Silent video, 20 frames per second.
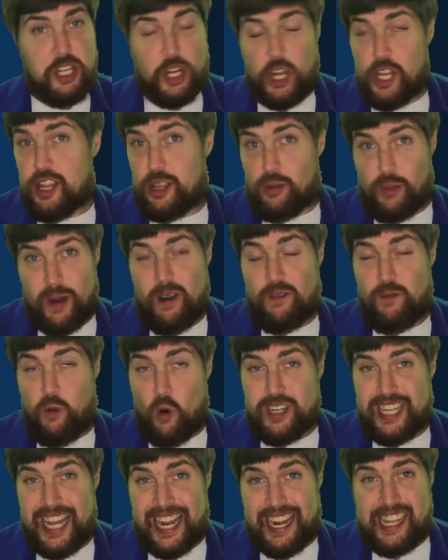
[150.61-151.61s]
a good three or
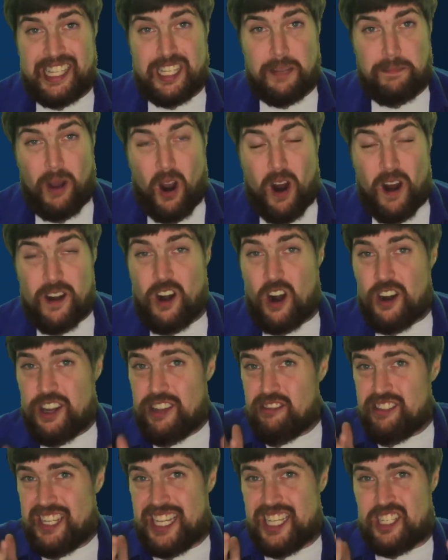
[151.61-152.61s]
four decades apart, are
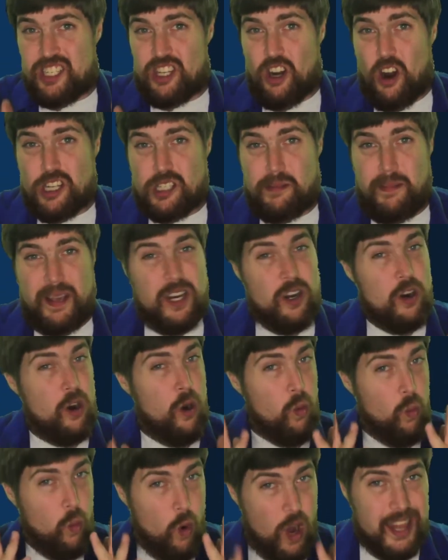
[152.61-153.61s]
using
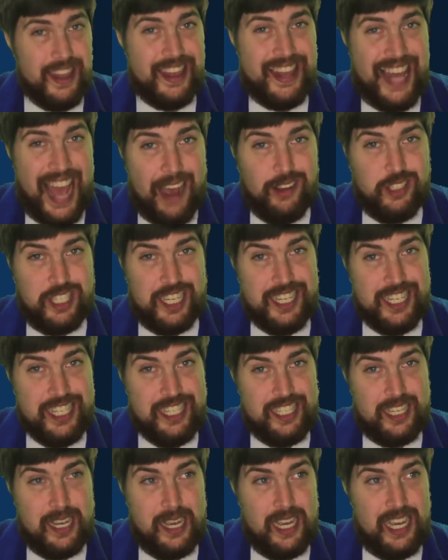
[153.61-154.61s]
Starspeeder
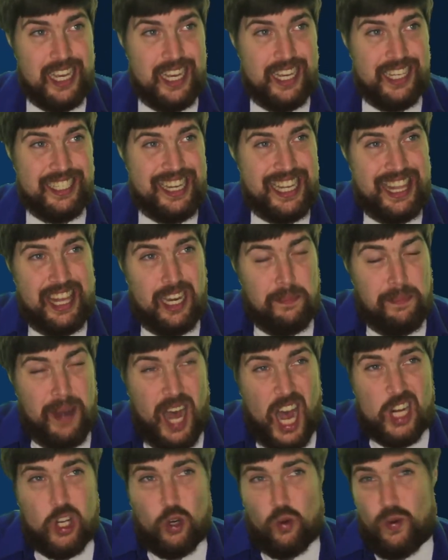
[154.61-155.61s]
1000s, did the
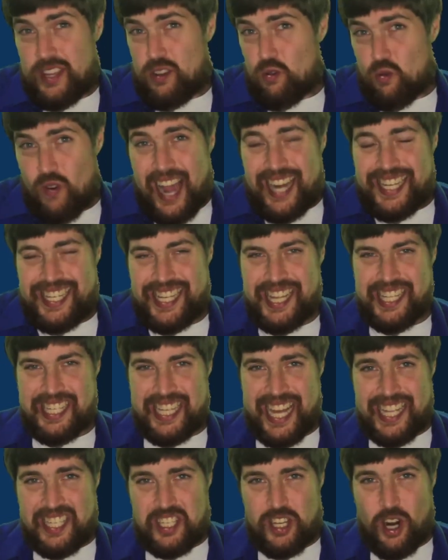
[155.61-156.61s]
debacle with Rex and the
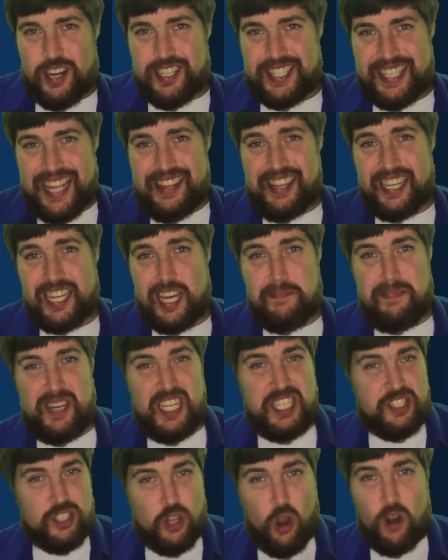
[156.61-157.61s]
Death Star set the
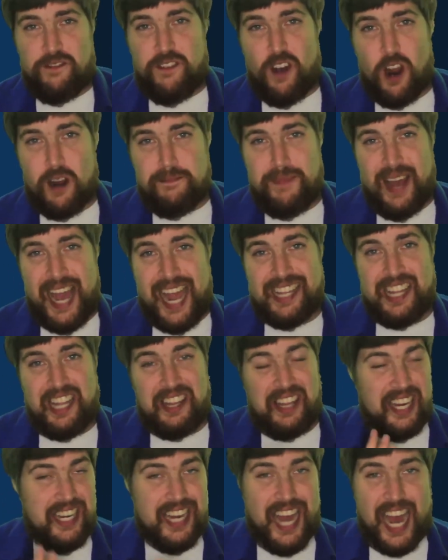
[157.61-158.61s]
company so far back that
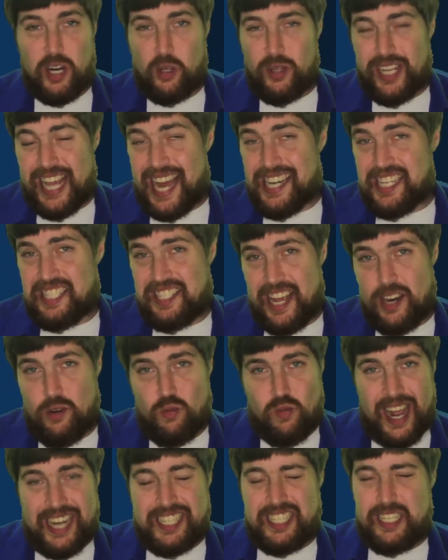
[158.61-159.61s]
they not only had to
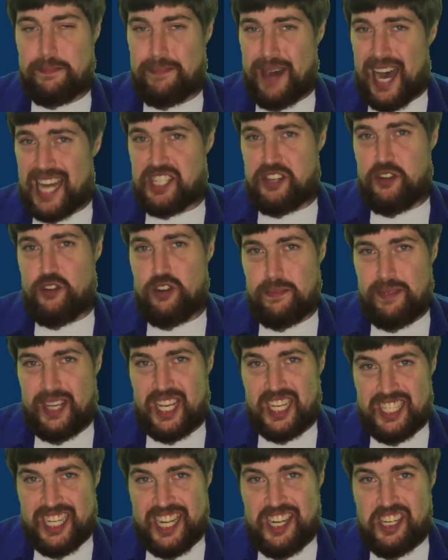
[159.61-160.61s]
send Rex to Batuu to
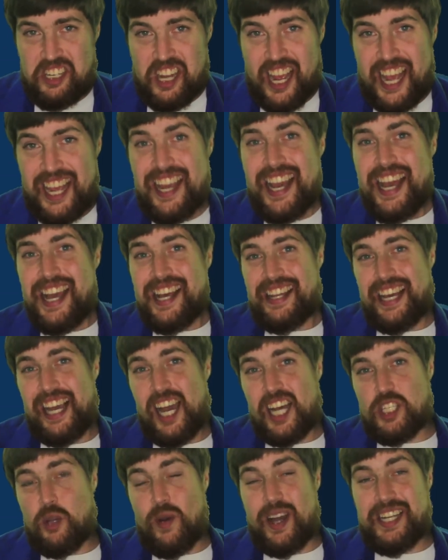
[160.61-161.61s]
be a DJ, they
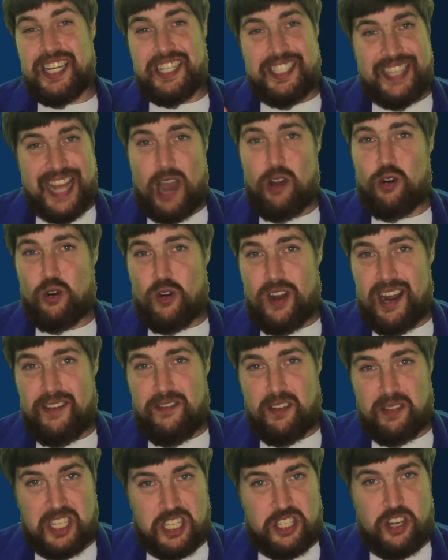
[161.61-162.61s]
also had to downgrade
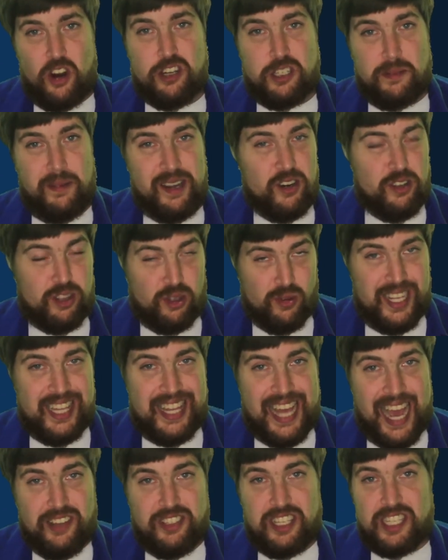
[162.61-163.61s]
from the Starspeeder
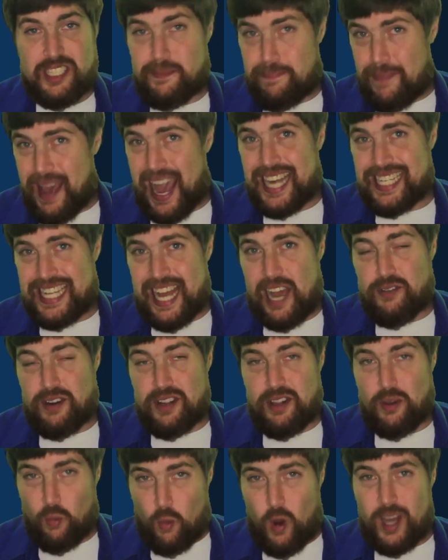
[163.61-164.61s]
3000s back down
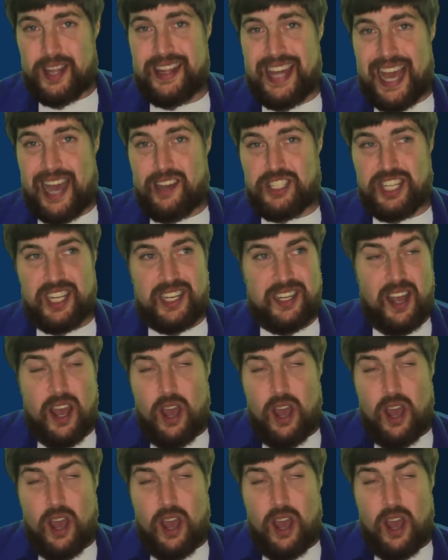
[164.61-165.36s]
to the 1000,